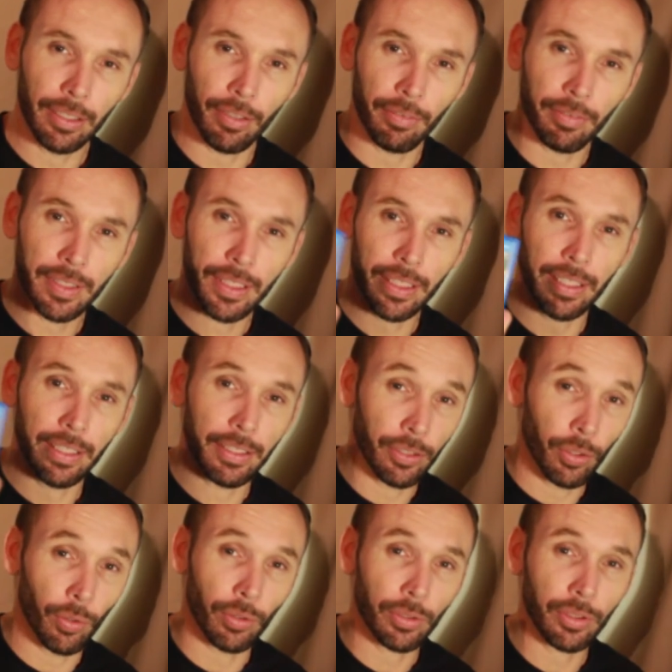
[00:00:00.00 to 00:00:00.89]
obviously
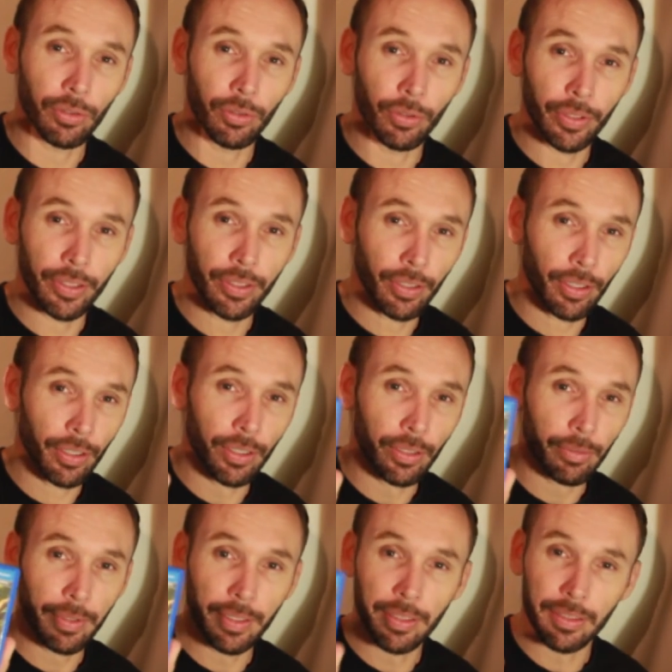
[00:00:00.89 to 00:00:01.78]
talked to Naughty
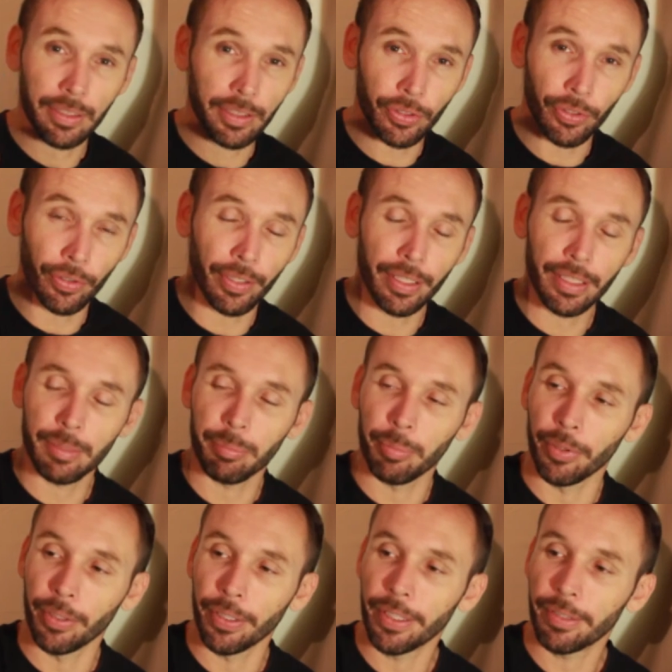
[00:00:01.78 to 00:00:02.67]
Dog because the story is
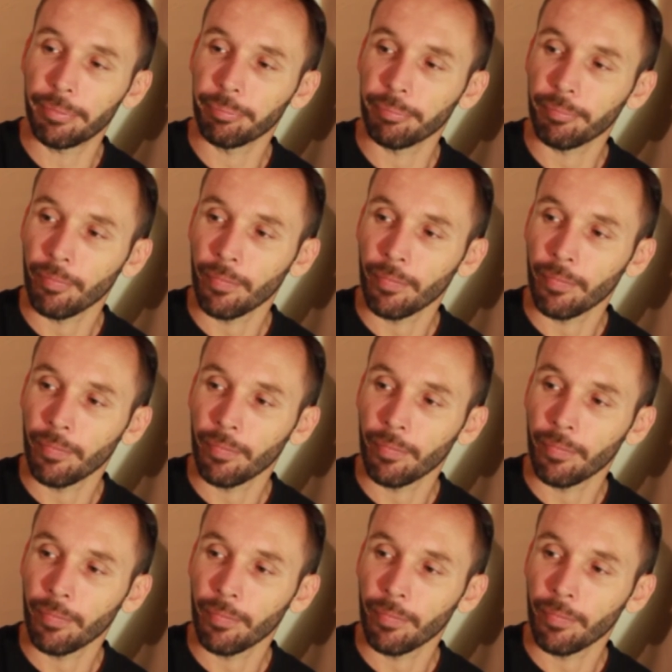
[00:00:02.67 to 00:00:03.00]
brilliant.